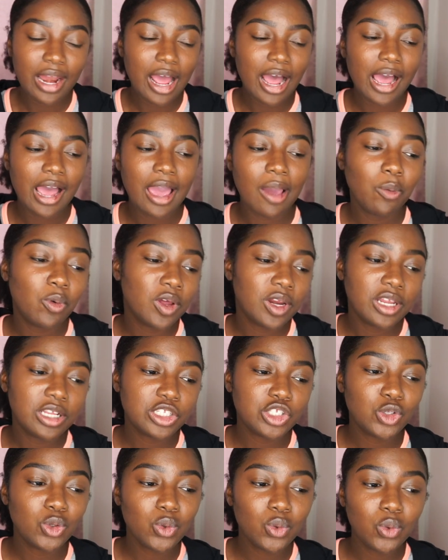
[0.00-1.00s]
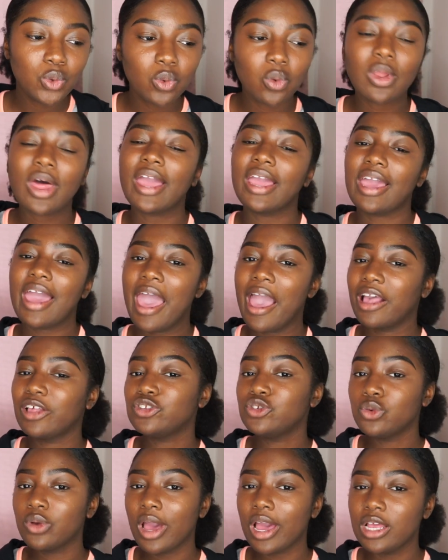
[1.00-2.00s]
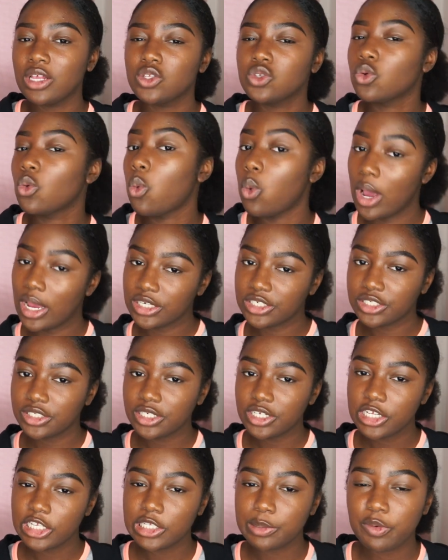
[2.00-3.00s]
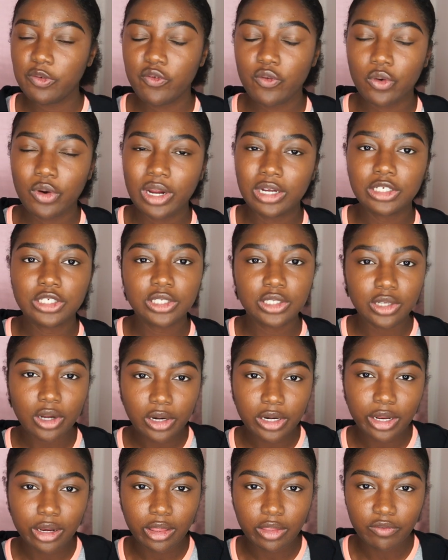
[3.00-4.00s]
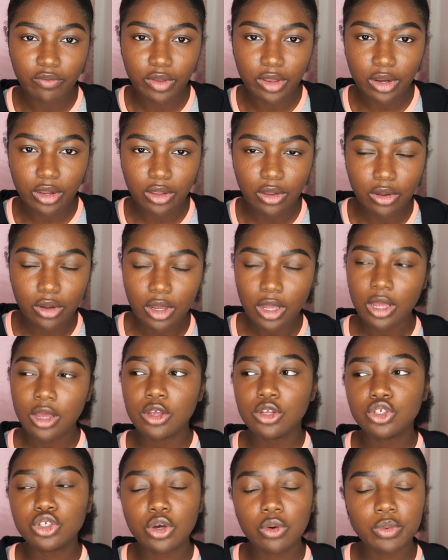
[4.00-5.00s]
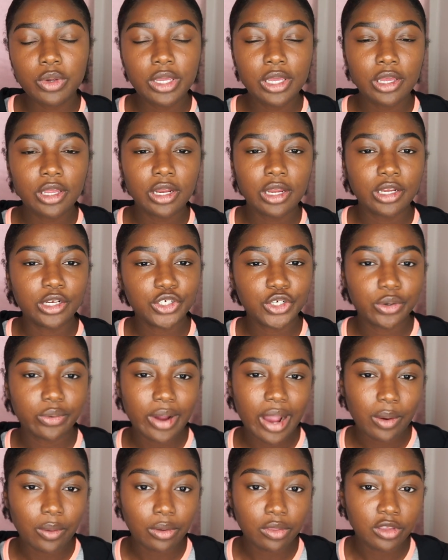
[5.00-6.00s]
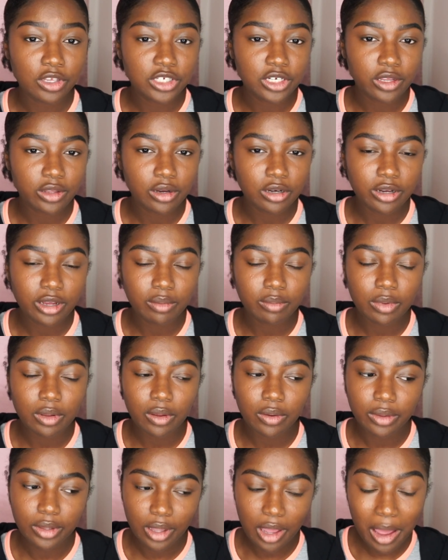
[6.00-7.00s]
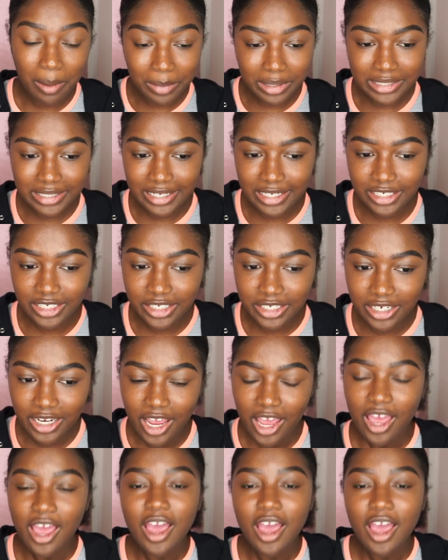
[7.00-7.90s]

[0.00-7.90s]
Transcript: I wanted to like ask you guys questions before I started the video so we could interact with each other down below in the comment section.